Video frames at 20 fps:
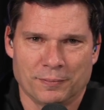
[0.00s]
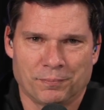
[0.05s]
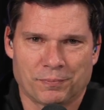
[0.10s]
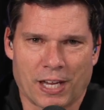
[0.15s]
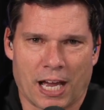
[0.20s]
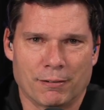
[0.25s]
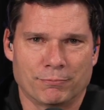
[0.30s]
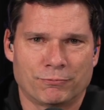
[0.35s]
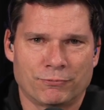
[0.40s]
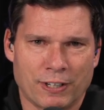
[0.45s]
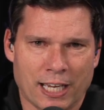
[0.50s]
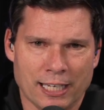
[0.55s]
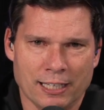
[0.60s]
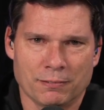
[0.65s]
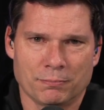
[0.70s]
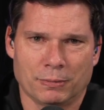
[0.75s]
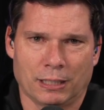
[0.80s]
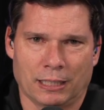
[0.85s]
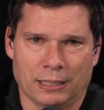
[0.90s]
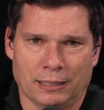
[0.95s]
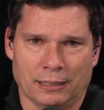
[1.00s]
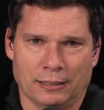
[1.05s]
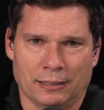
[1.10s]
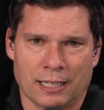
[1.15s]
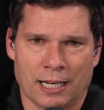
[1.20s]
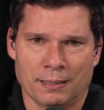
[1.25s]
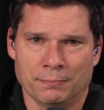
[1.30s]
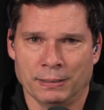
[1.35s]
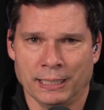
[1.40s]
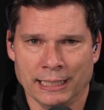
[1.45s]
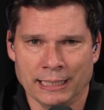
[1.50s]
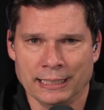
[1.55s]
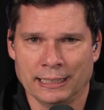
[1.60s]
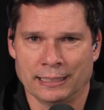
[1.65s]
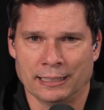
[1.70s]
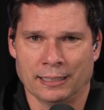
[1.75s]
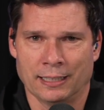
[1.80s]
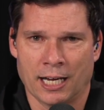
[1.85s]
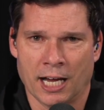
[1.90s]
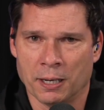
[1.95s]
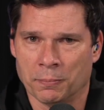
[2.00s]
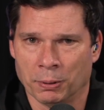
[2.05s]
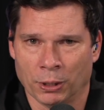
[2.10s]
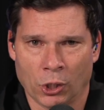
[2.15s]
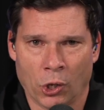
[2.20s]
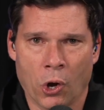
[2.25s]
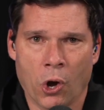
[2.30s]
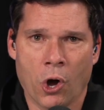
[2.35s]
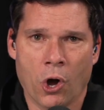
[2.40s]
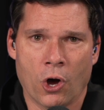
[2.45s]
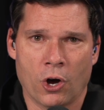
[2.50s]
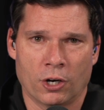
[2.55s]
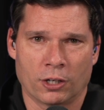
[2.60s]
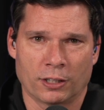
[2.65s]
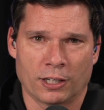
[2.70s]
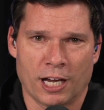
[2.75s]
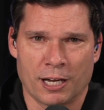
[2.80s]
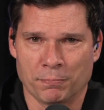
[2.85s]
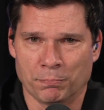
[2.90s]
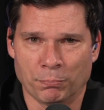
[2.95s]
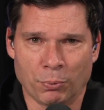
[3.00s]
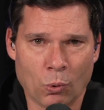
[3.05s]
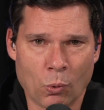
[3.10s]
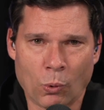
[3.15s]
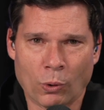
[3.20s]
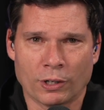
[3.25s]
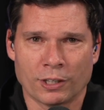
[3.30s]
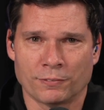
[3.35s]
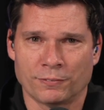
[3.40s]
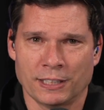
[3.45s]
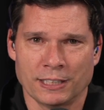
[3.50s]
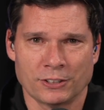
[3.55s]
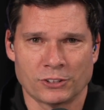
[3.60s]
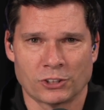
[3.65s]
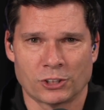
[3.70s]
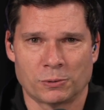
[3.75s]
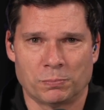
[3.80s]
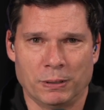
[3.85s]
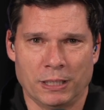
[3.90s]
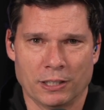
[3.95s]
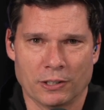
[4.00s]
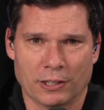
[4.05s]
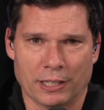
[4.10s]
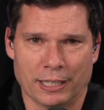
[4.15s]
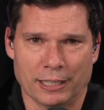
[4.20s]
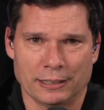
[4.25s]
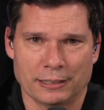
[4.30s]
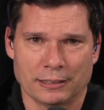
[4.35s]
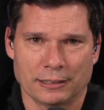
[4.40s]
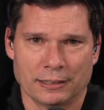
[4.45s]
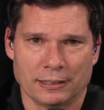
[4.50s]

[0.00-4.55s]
I'm family. I'm in. I belong. I'm born of his Spirit.